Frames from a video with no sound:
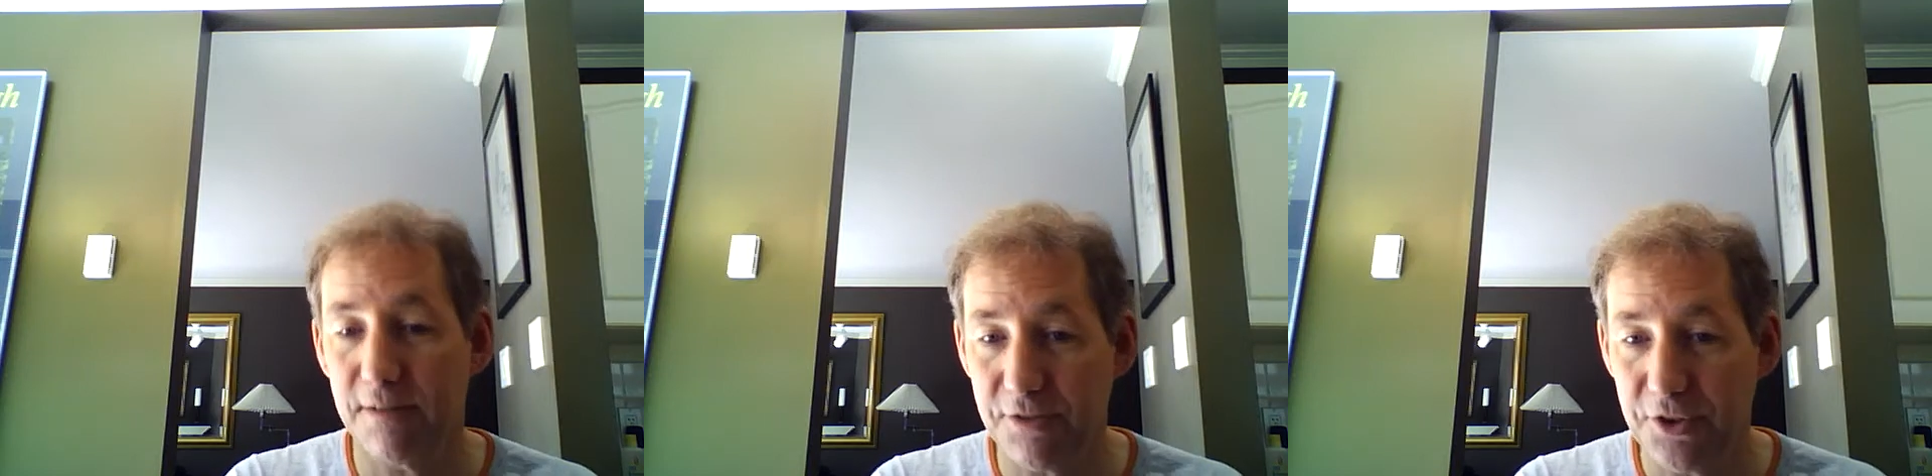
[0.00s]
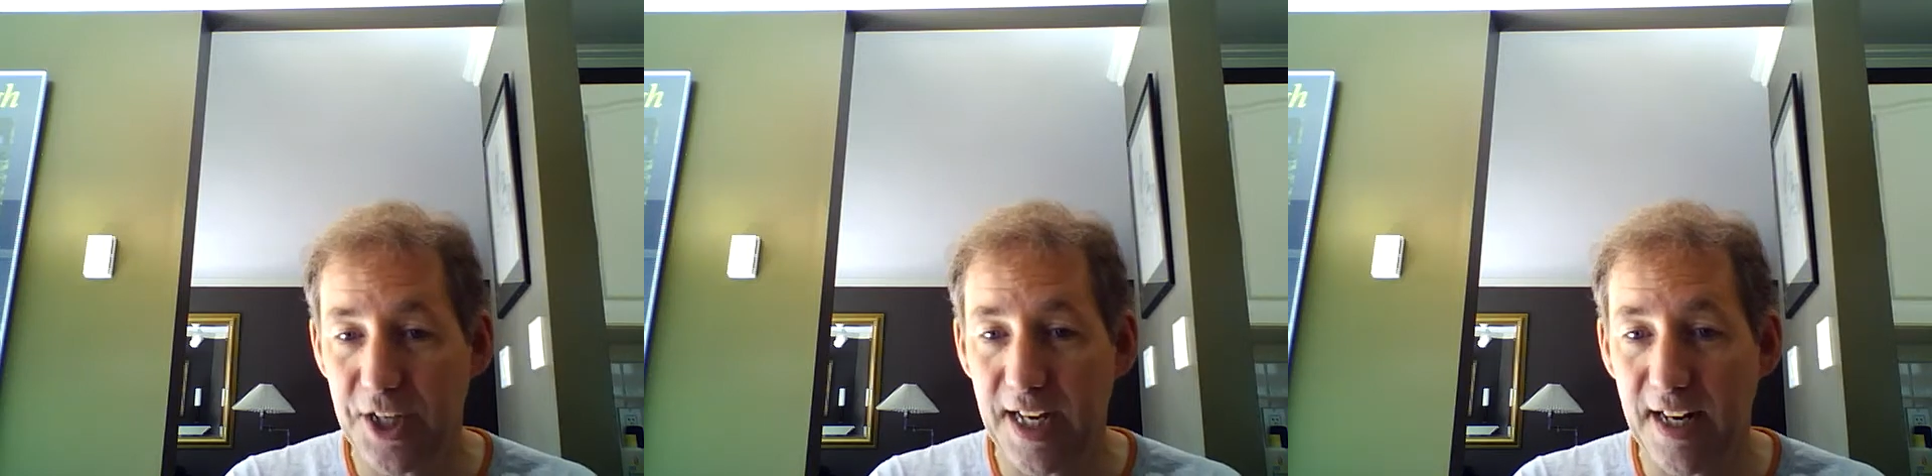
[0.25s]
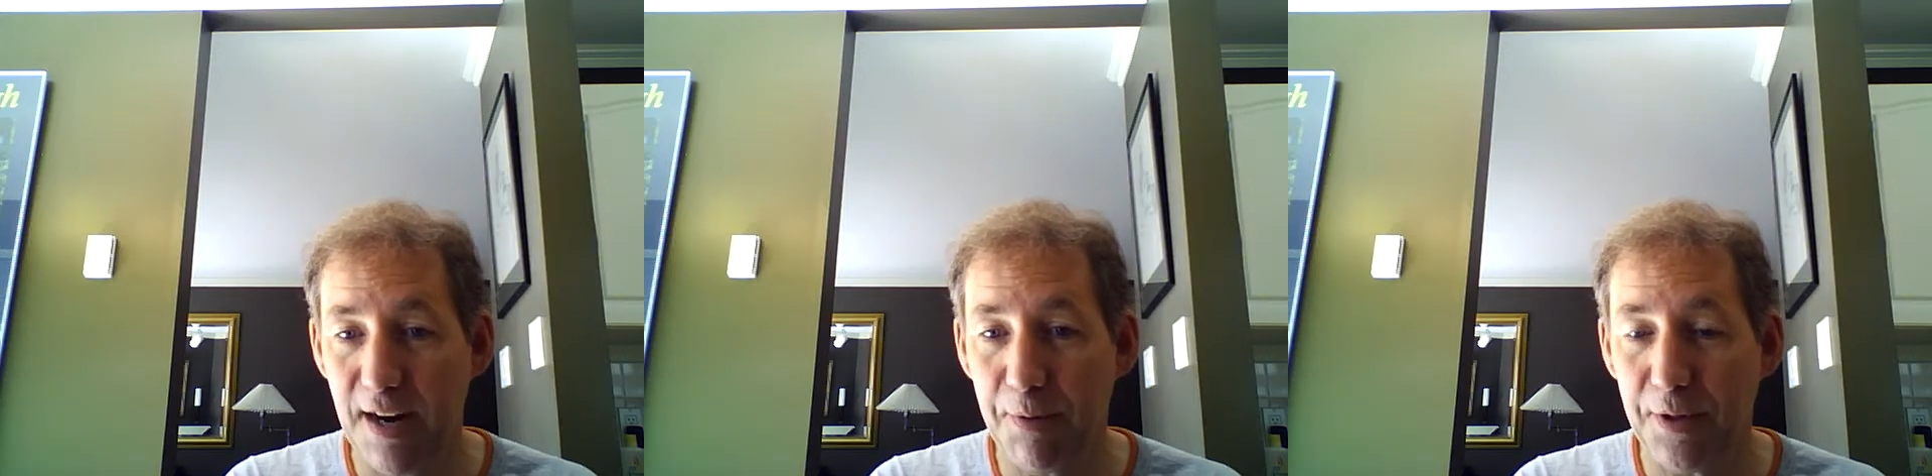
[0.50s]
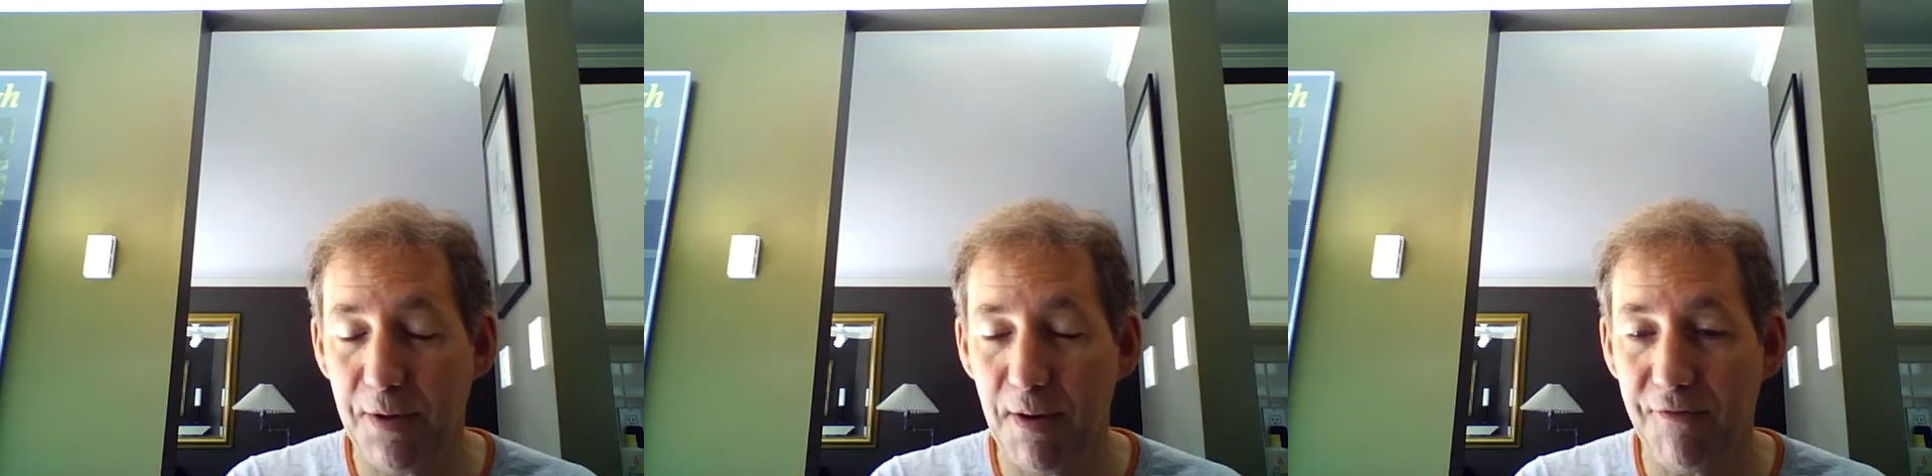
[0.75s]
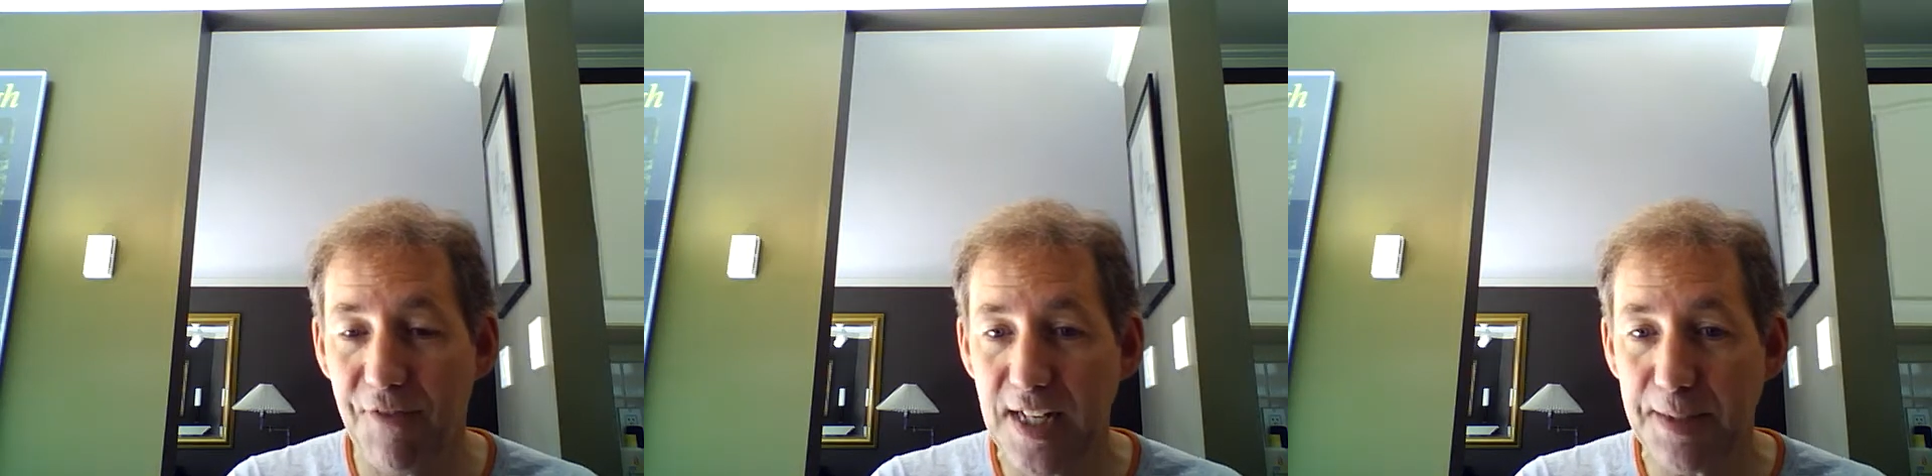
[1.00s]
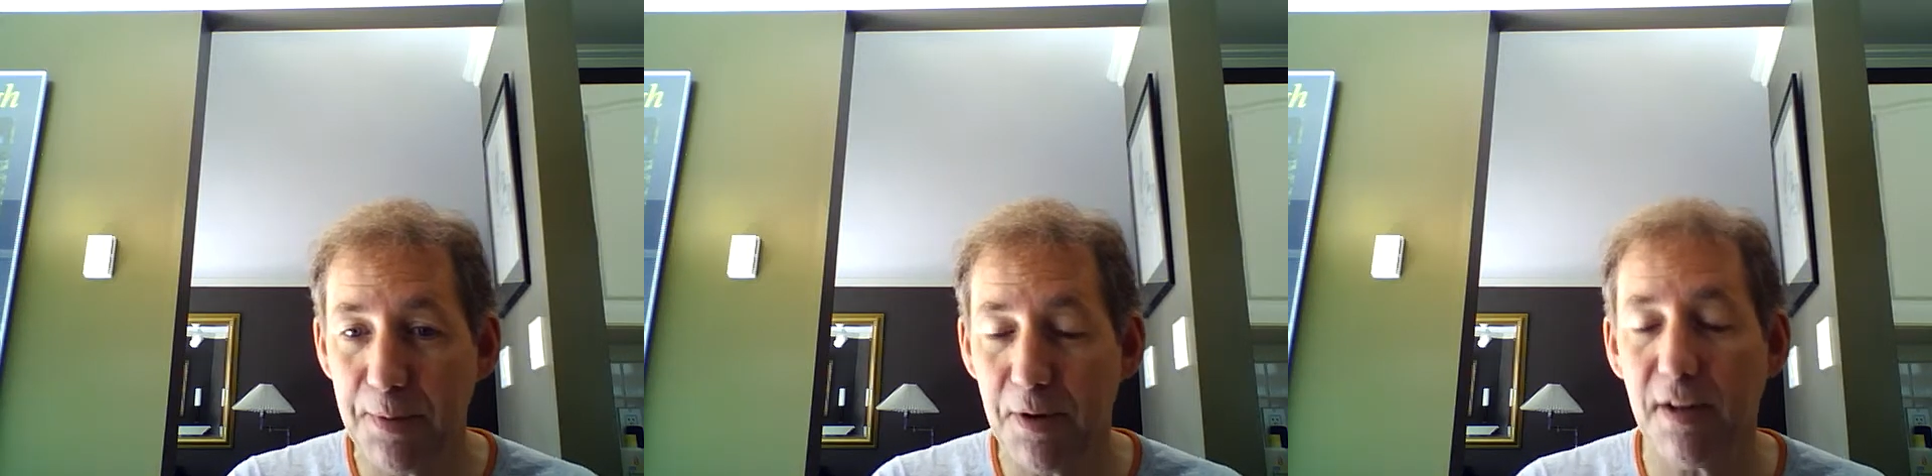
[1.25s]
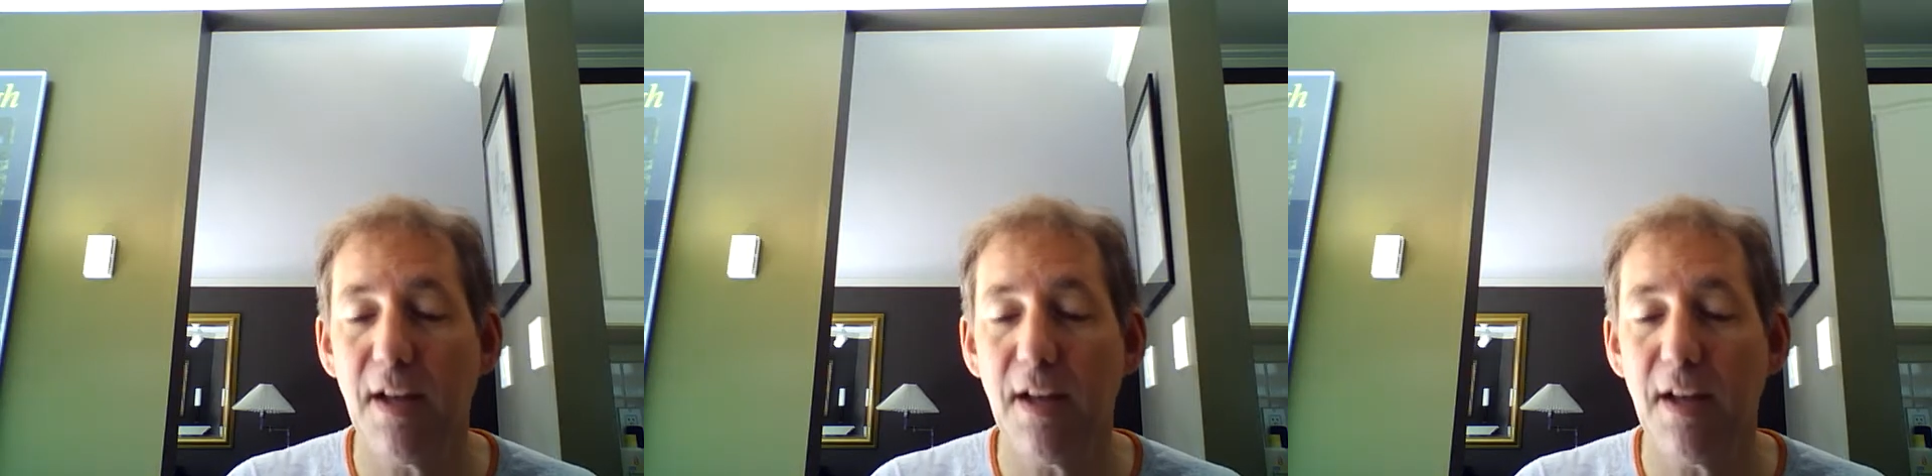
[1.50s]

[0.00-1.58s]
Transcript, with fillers: checking up with you on Facebook